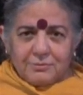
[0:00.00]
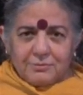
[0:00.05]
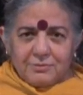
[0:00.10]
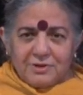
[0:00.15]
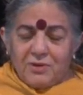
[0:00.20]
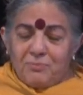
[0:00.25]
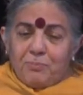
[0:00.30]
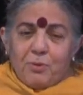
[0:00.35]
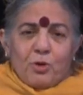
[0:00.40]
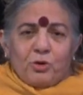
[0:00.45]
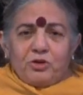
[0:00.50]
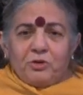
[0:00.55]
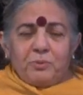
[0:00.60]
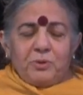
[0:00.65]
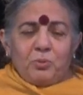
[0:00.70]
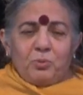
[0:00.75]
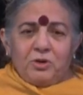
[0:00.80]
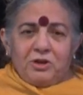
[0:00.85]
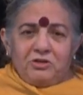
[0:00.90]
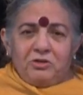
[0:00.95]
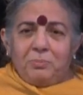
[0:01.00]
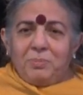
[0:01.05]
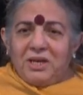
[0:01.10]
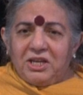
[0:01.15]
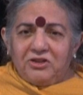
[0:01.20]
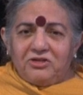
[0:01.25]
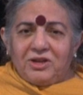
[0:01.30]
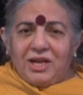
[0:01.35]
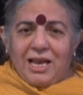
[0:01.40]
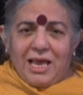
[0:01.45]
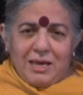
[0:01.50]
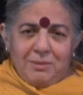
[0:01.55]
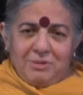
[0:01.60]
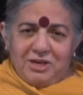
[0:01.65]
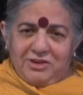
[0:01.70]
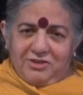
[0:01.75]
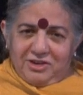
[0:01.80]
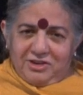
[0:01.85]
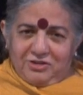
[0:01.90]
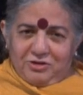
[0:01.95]
They bought up the world's biggest
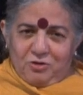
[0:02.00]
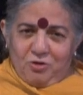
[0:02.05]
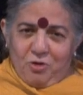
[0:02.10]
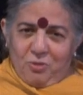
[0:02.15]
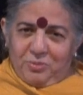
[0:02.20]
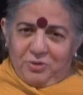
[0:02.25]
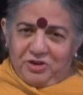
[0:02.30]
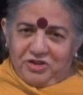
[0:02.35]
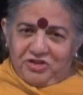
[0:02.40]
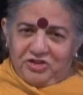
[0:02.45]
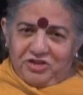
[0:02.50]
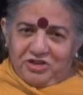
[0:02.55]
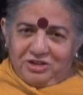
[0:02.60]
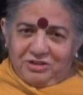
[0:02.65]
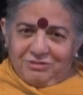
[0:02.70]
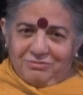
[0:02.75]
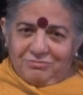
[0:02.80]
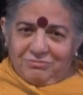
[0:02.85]
climate data corporation